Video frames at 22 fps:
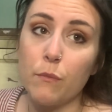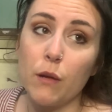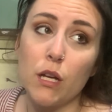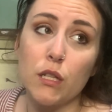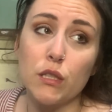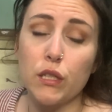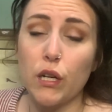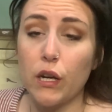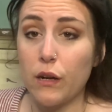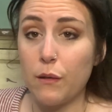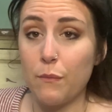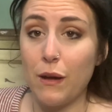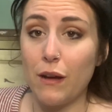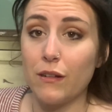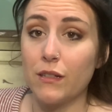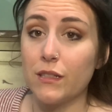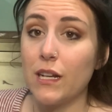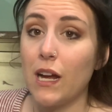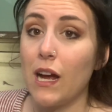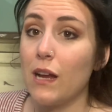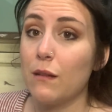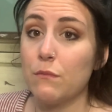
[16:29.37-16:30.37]
a certain amount of
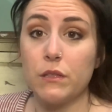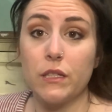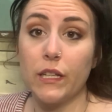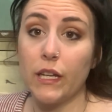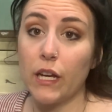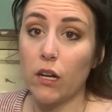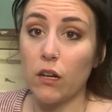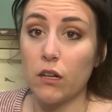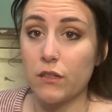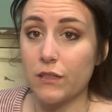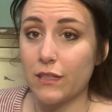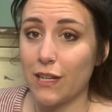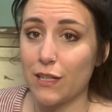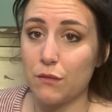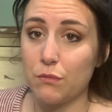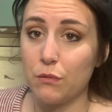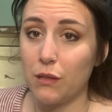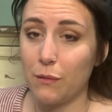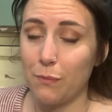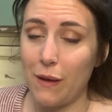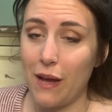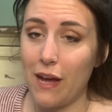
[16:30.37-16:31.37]
times to get her
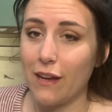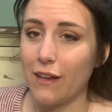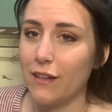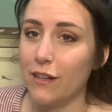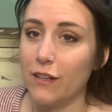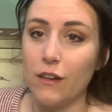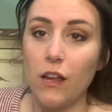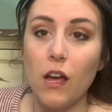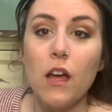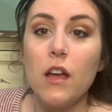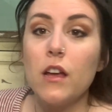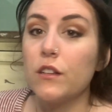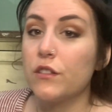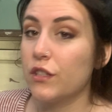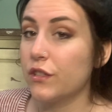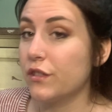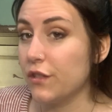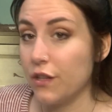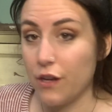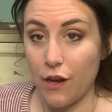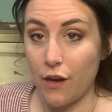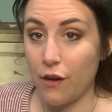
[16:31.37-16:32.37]
sketchbook back, and
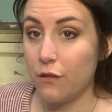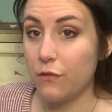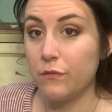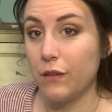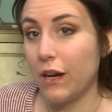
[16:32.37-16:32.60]
just no,